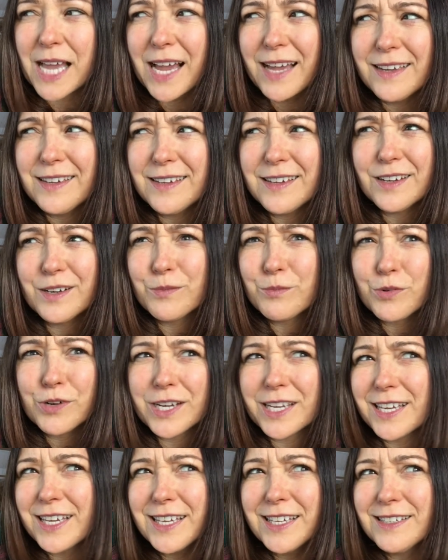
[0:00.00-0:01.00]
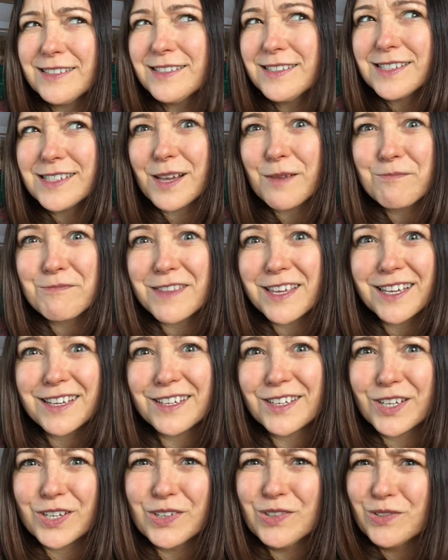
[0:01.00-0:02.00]
how are you going to bring in
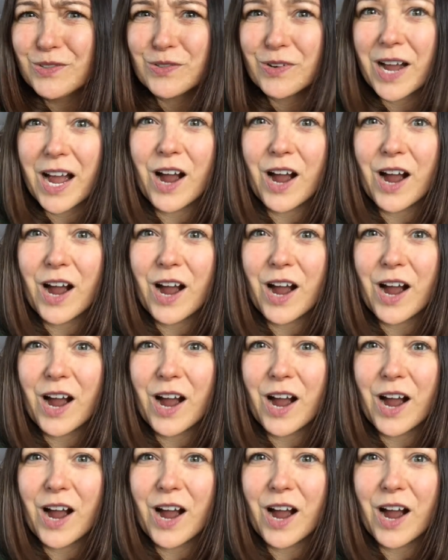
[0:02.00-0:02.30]
something new?